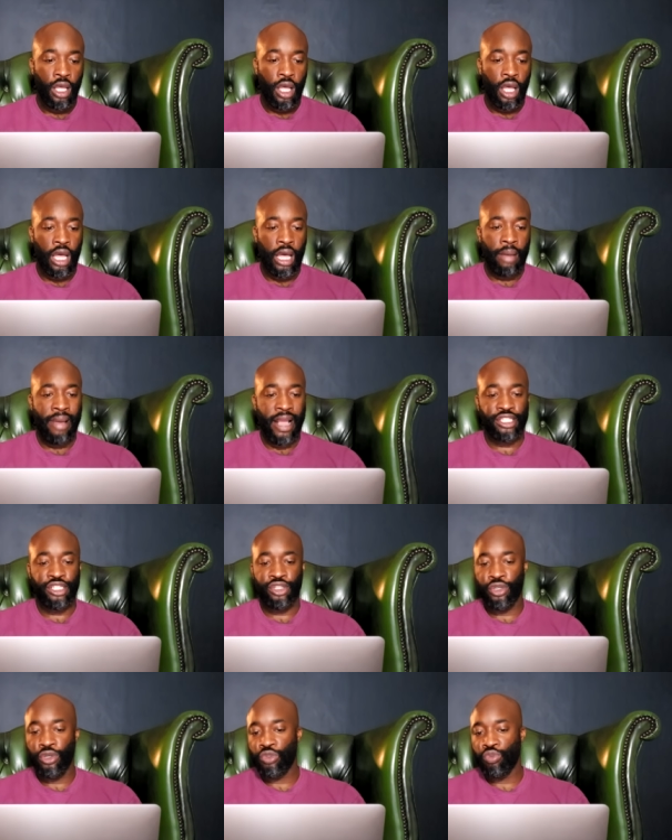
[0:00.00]
Uh,
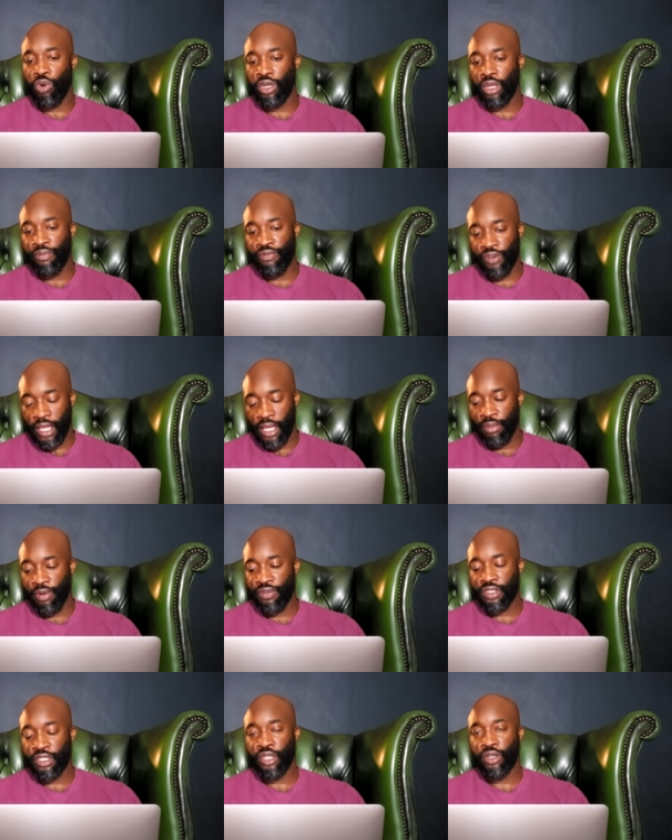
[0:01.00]
Maxie Hughes, well done for him.
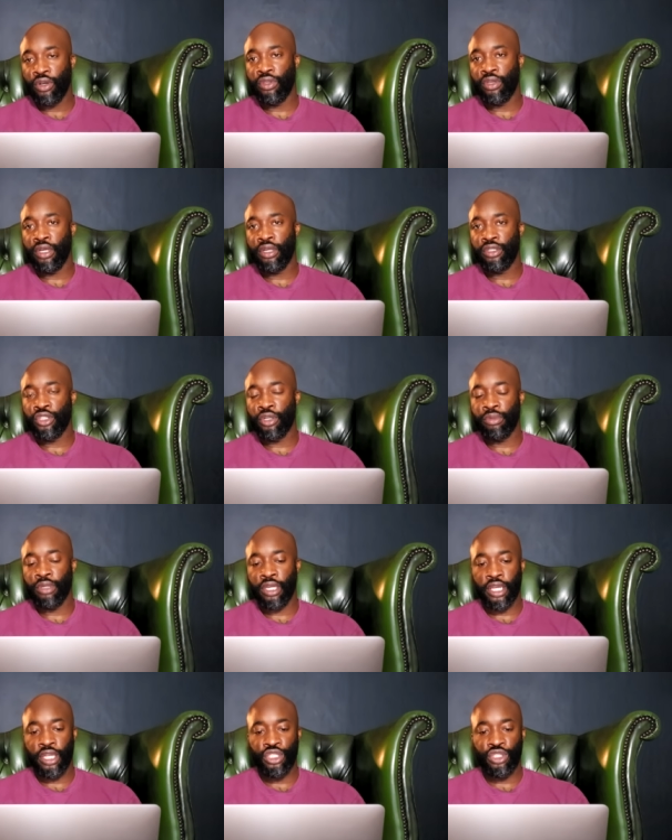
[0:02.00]
Obviously got the job
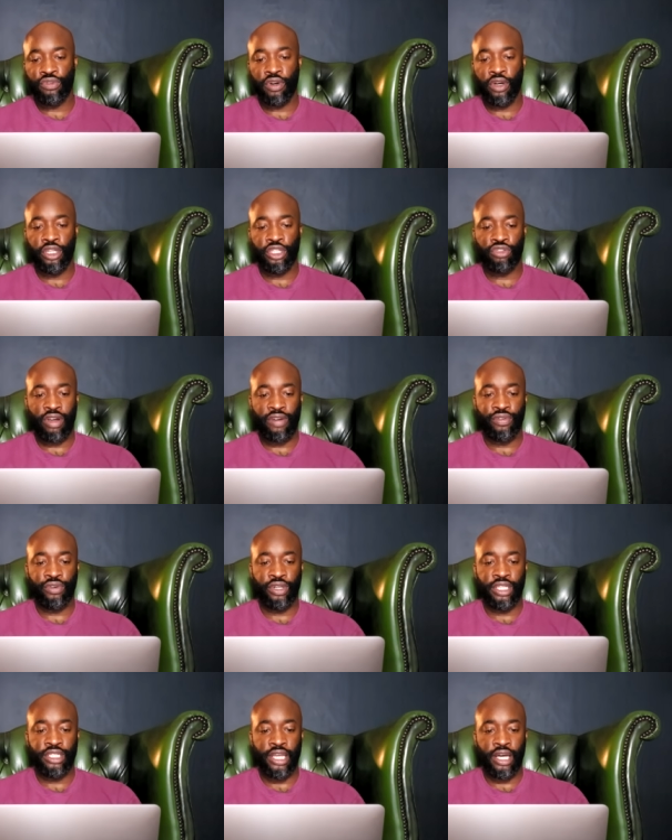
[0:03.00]
done against Giovanni
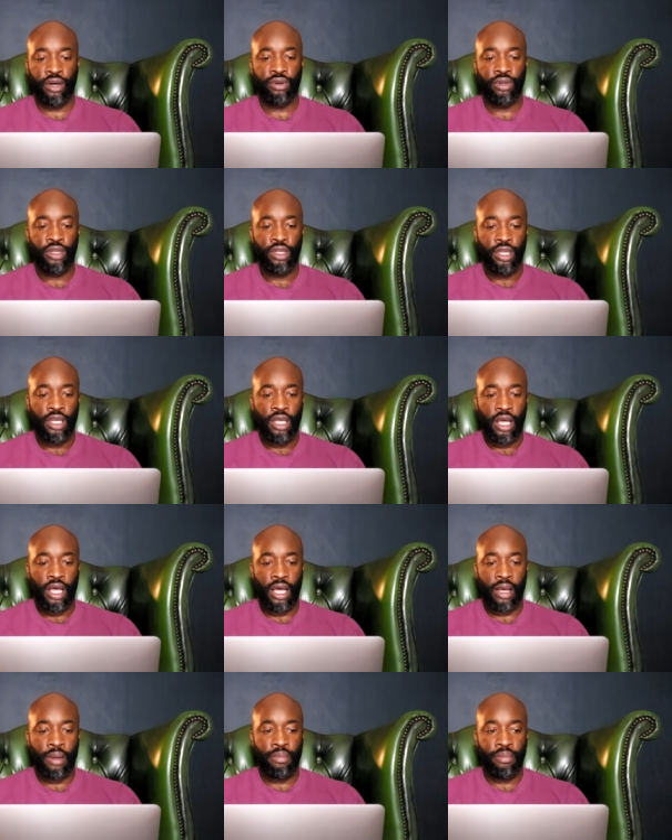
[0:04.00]
Straffon. He's now
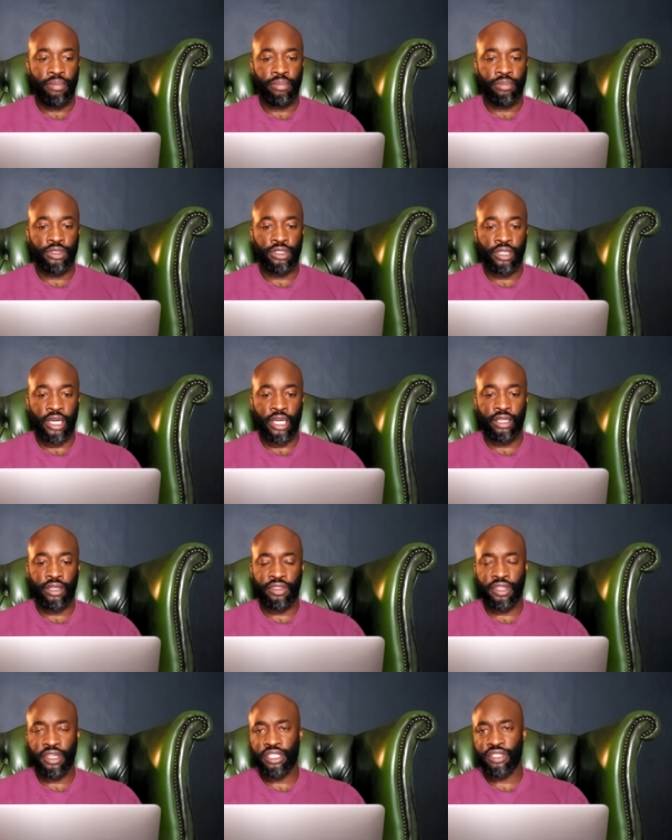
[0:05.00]
um, signed,
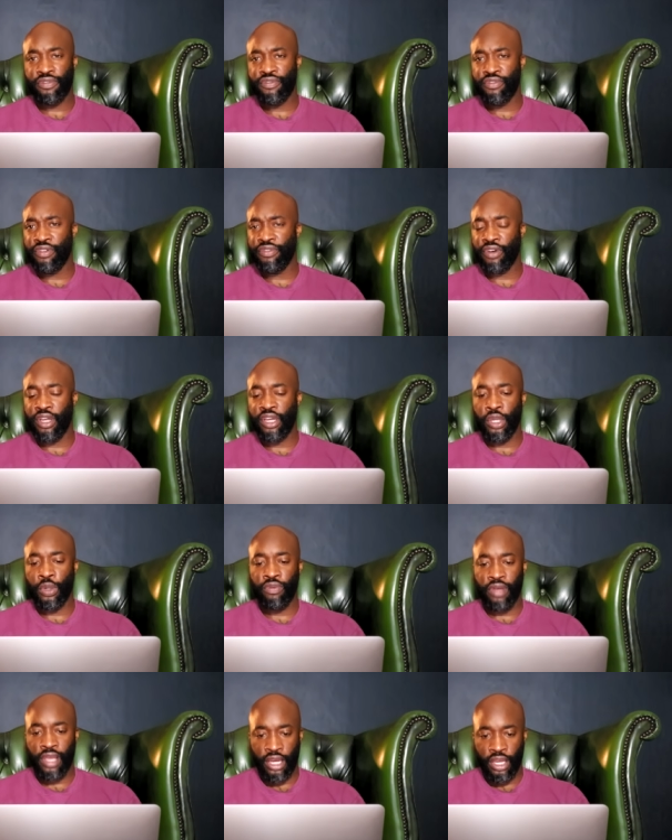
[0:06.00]
I think it's a free fight
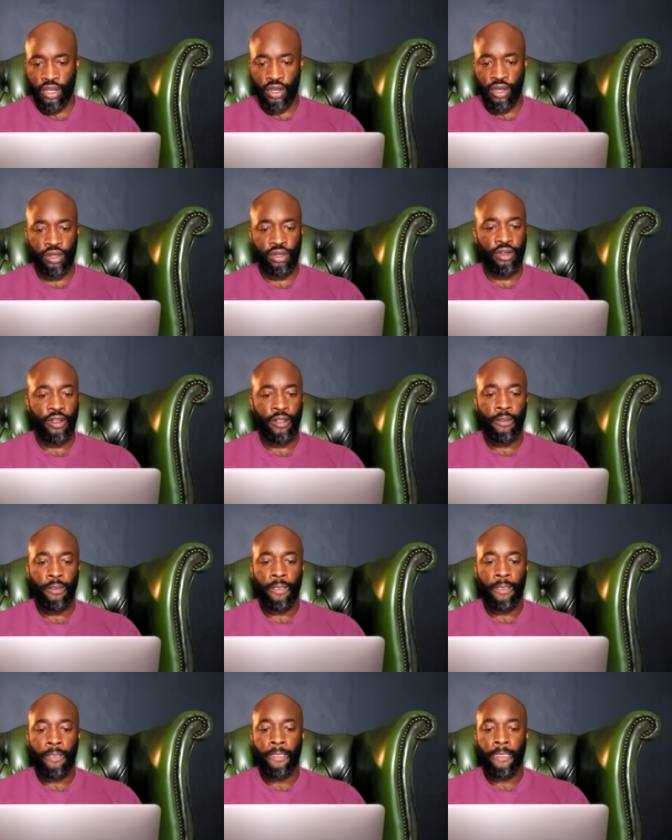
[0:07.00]
deal with Eddie Hearn.
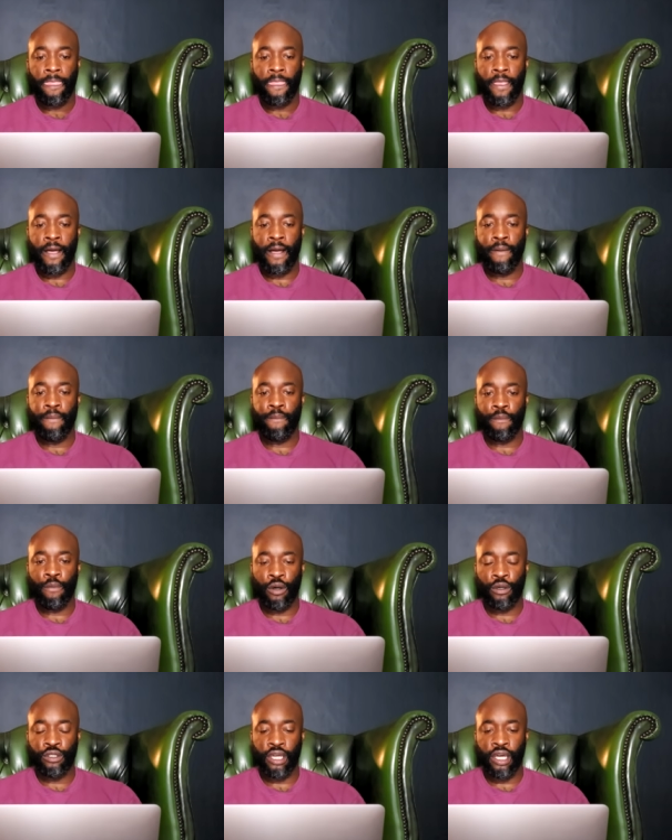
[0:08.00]
Um,
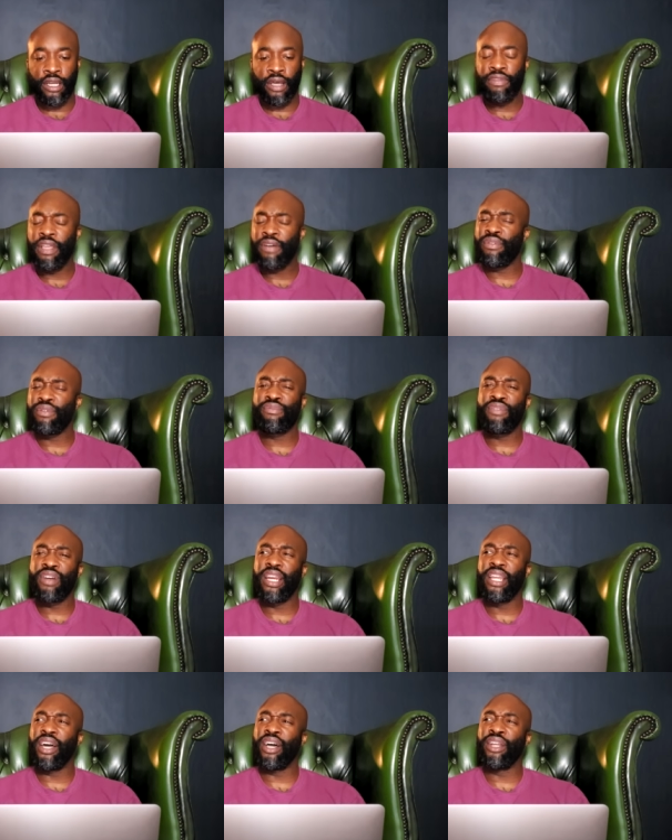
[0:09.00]
well done. I've never
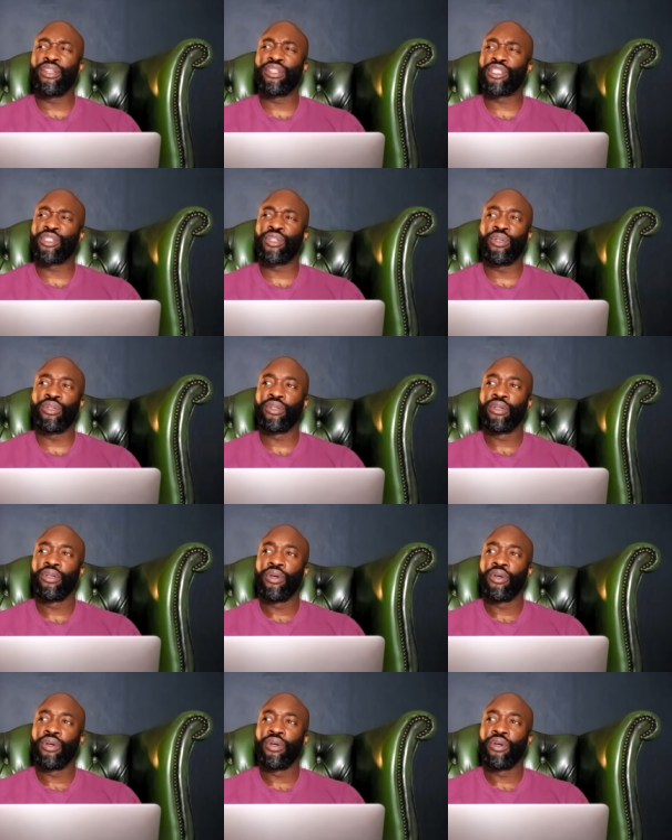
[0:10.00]
really understood